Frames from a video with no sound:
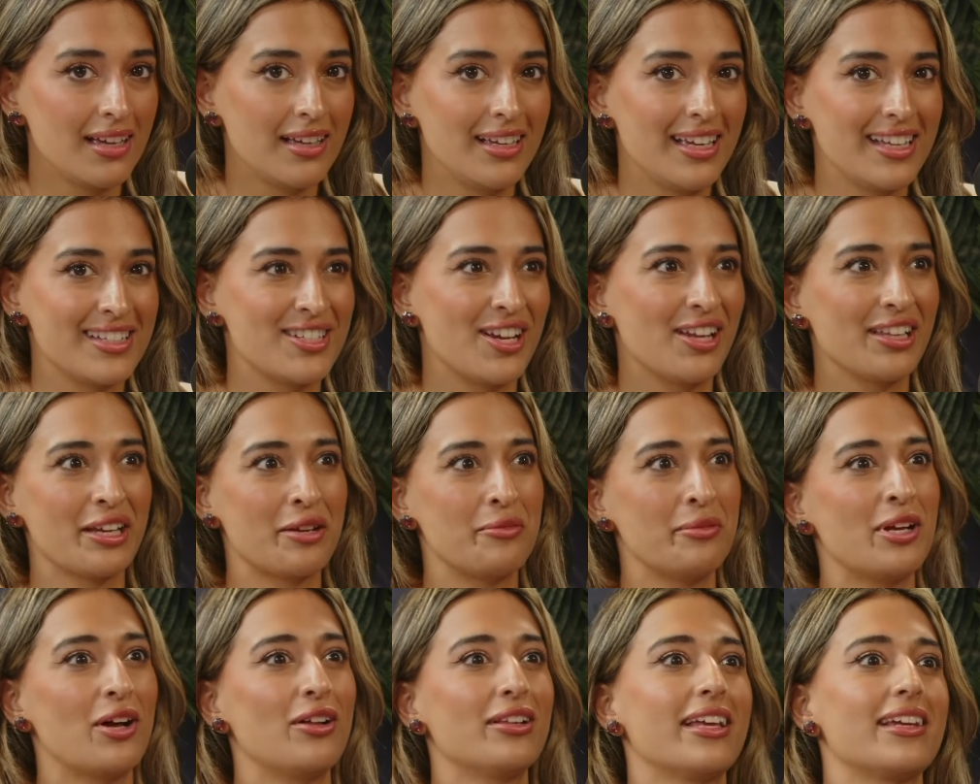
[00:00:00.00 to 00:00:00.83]
It's not like
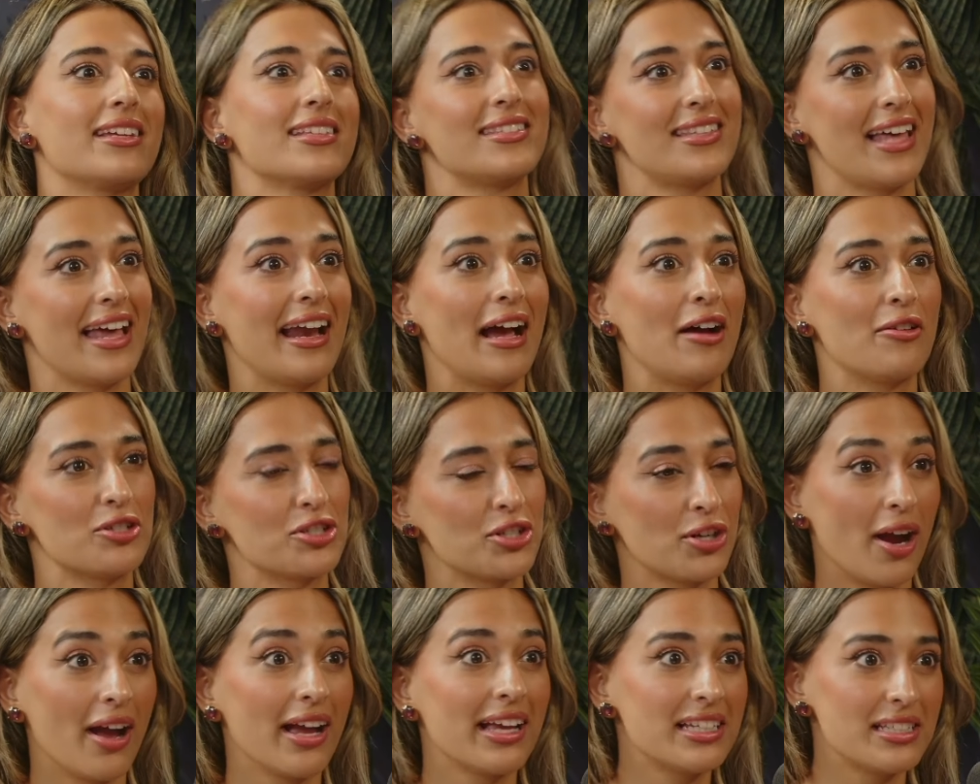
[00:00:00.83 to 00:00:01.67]
we all like set out
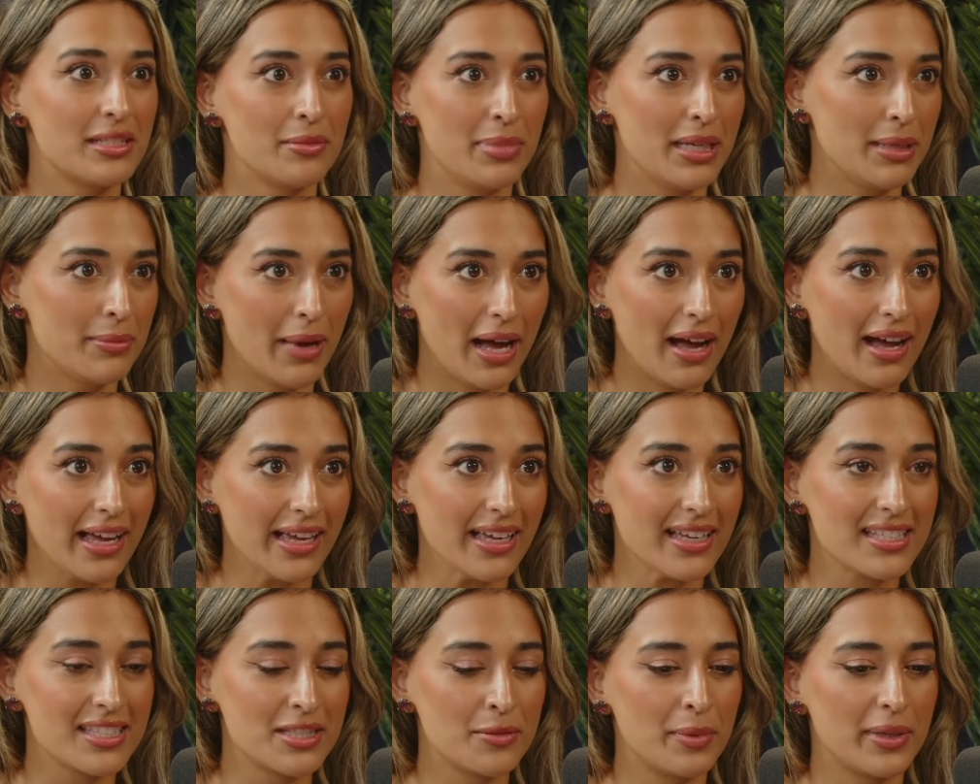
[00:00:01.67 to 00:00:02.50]
trying to be
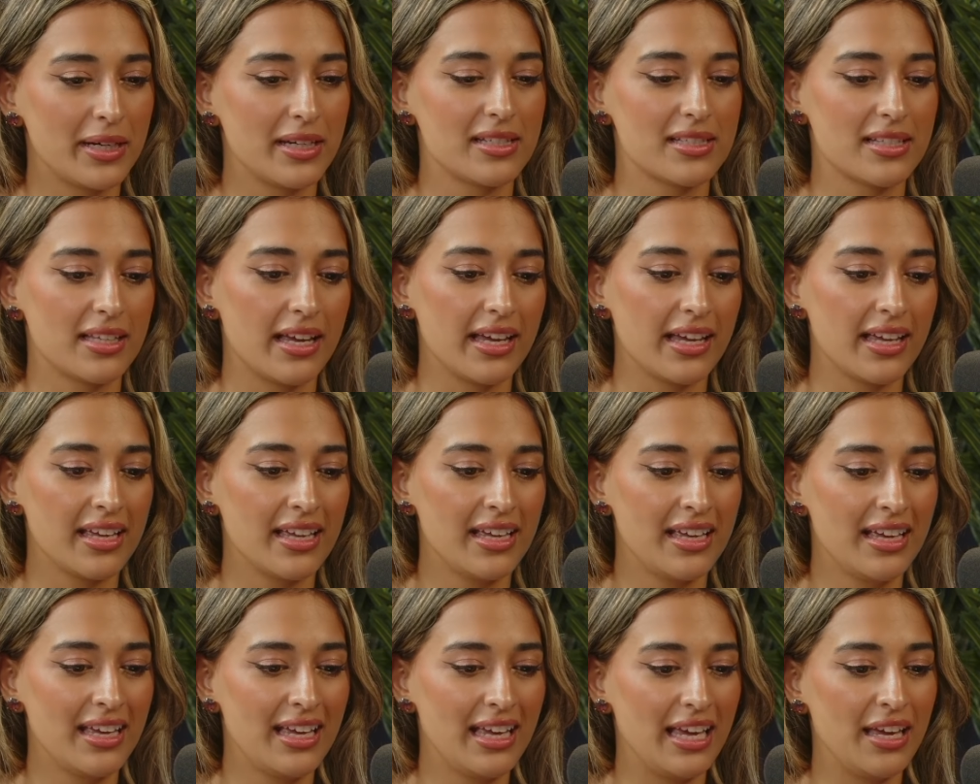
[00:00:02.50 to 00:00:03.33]
biased, but it's like
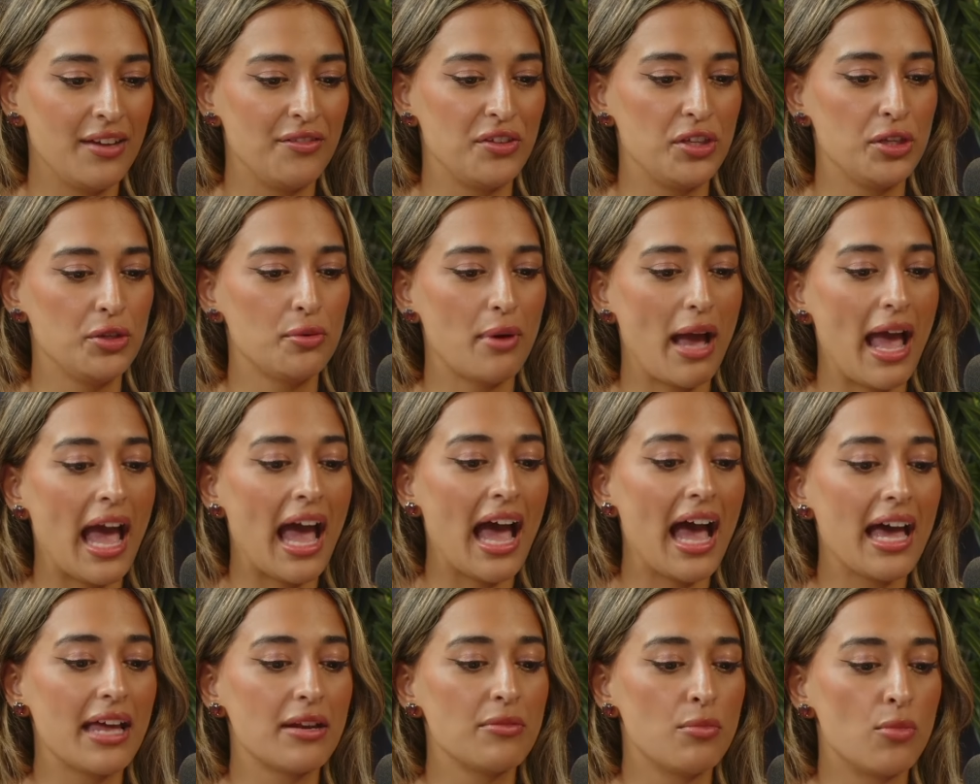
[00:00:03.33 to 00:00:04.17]
if you
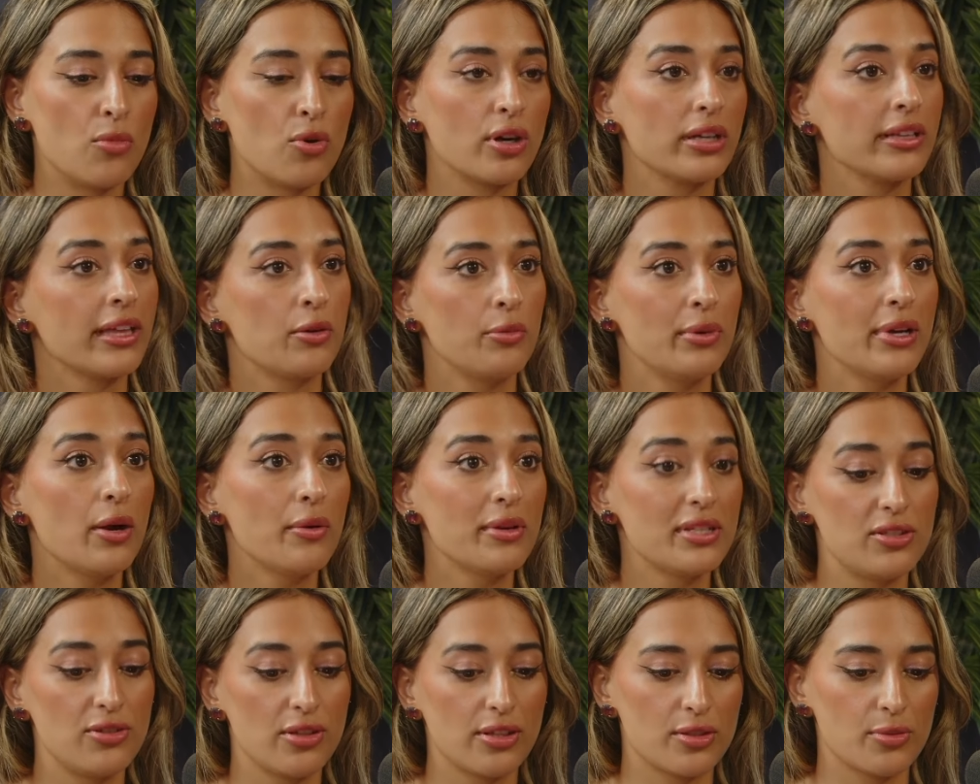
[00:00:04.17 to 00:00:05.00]
add more, like we
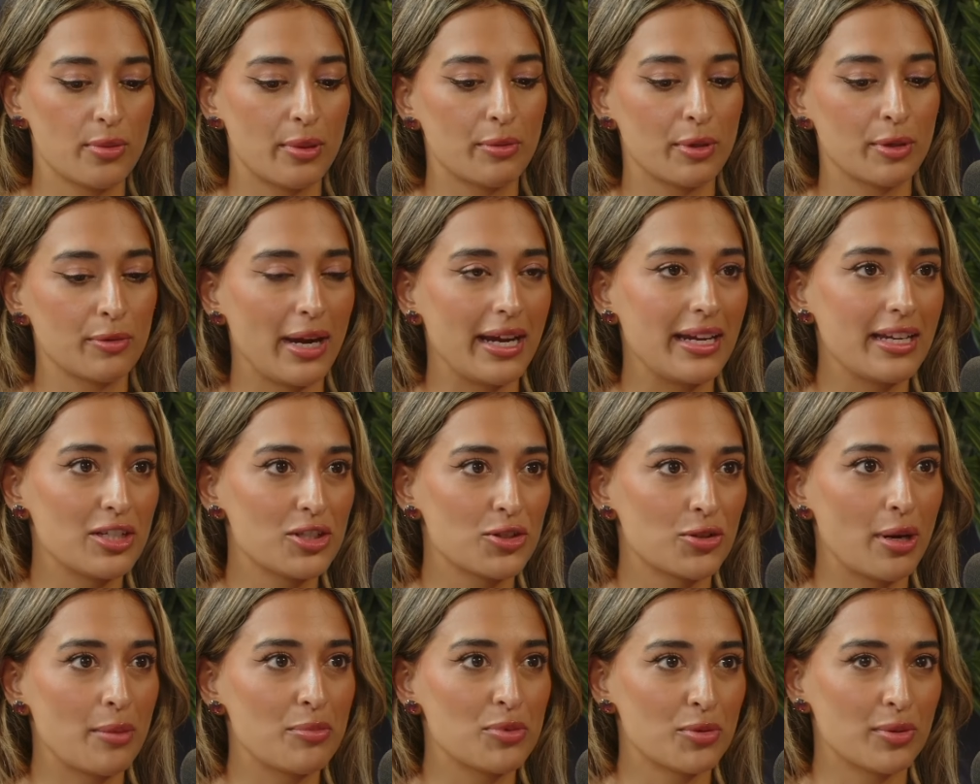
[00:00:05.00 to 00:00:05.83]
always do this when we're writing
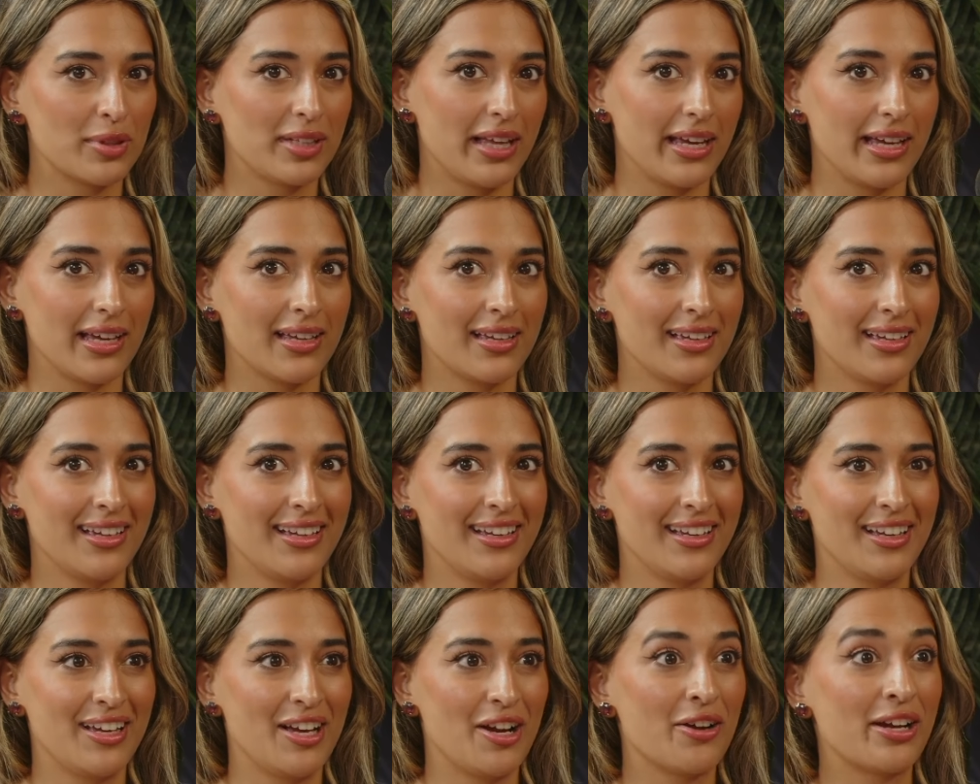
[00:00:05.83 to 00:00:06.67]
scripts, we're like,
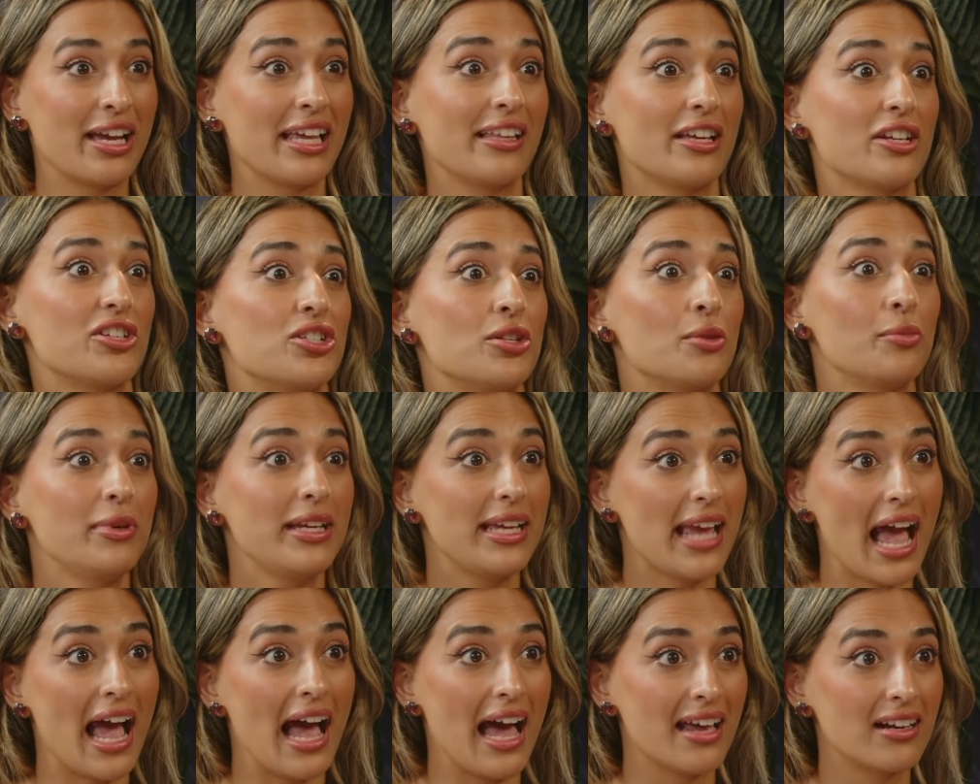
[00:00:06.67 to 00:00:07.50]
okay, like should we
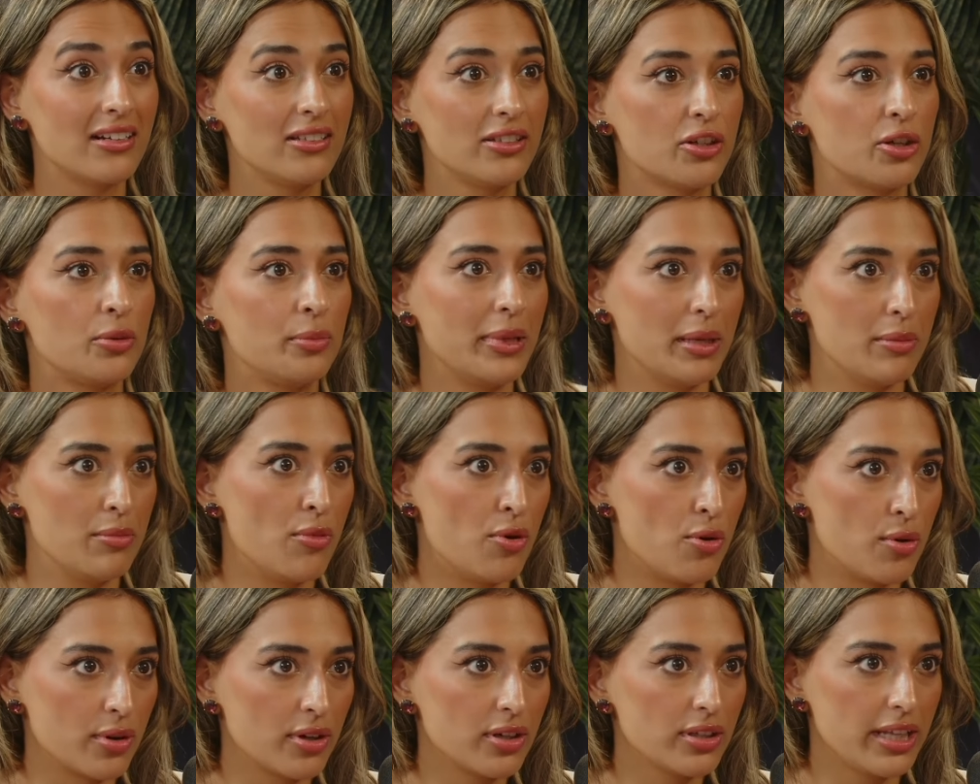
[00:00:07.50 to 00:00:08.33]
add a little bit
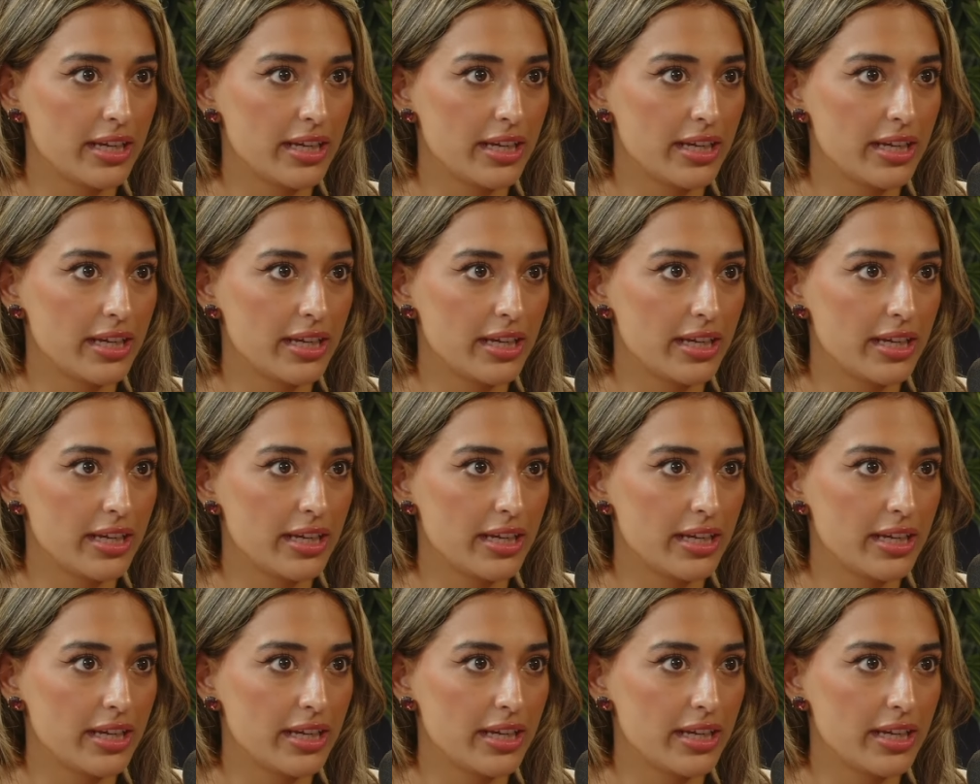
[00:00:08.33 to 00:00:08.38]
more?